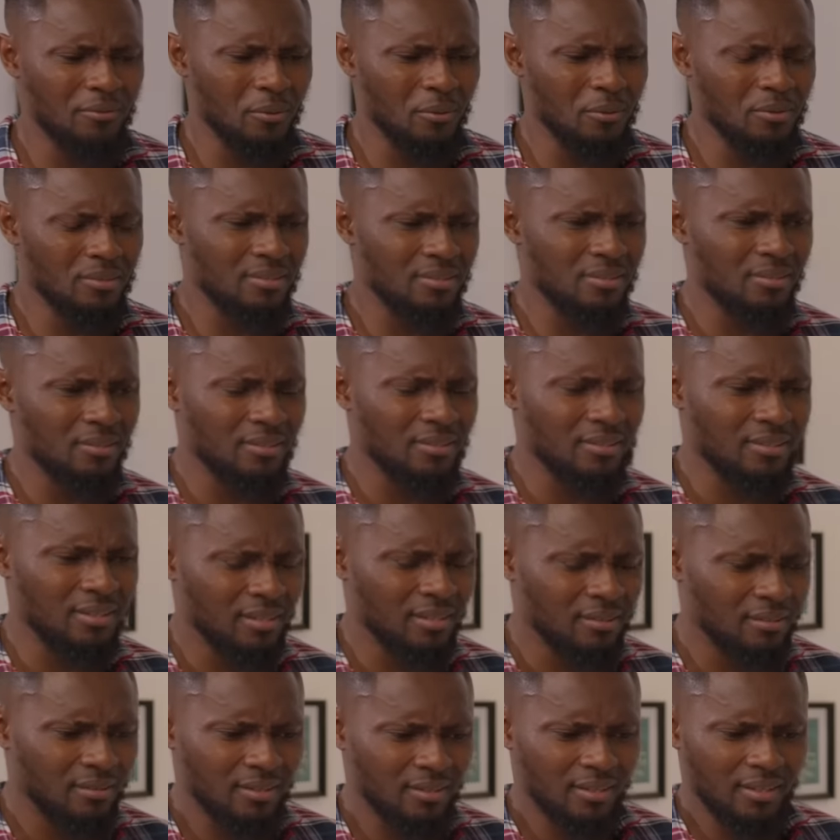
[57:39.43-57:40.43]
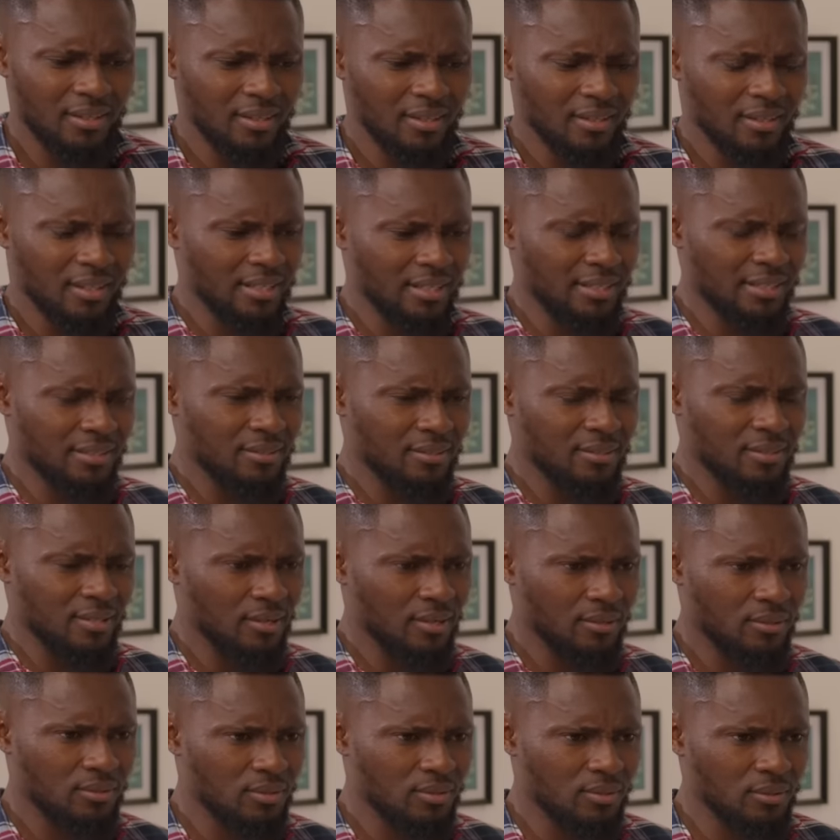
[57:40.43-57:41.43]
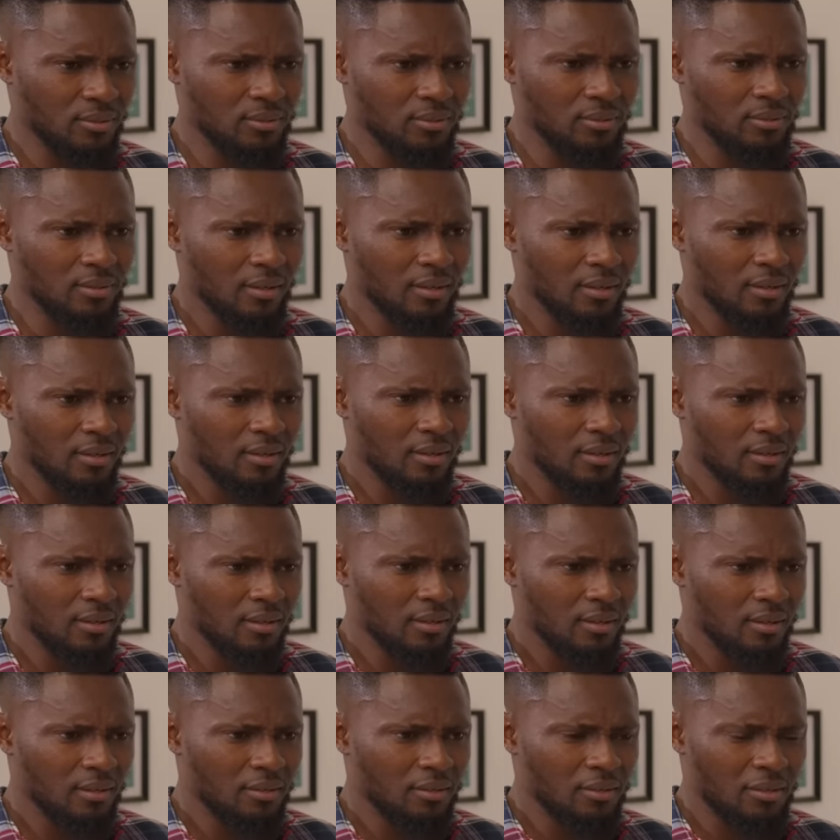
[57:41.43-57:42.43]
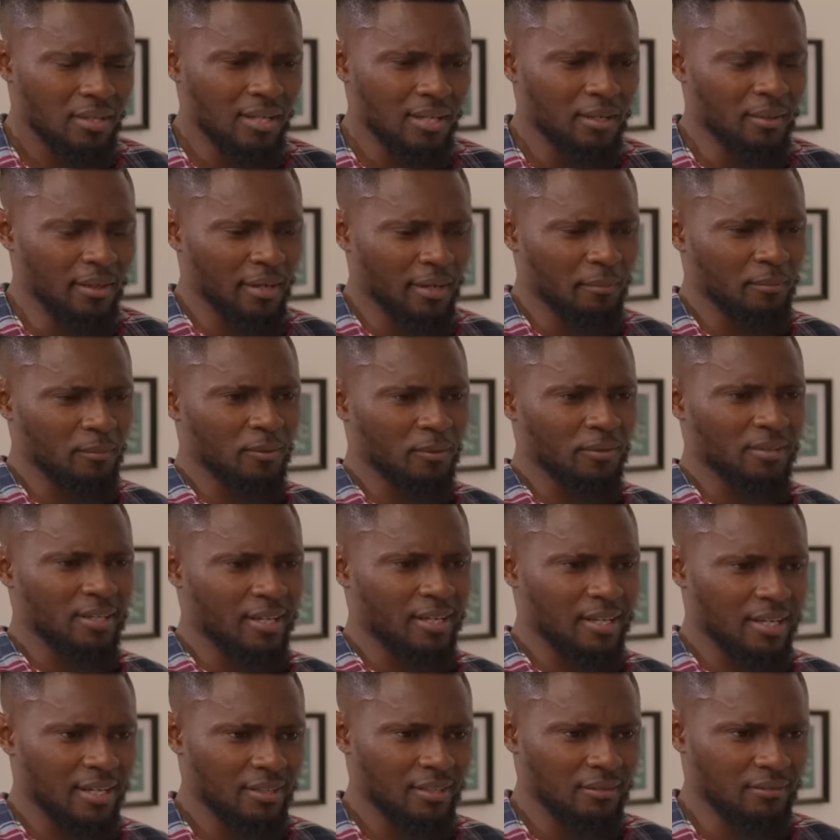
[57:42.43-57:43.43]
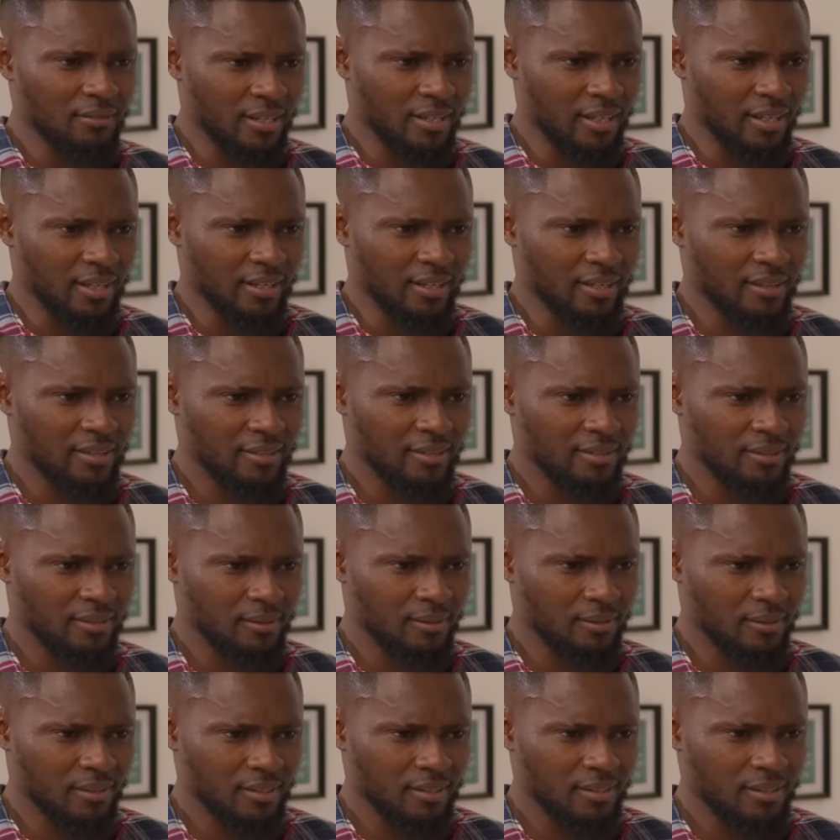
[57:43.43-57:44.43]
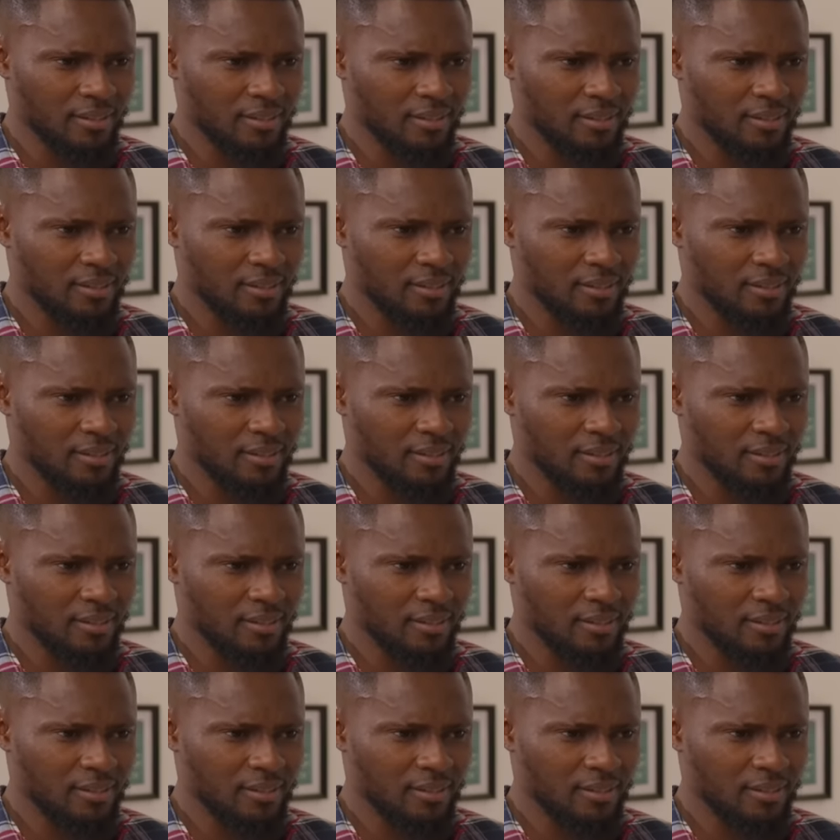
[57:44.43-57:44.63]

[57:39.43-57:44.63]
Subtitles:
course not. I didn't touch you. Look, I'm not that kind of guy, all right?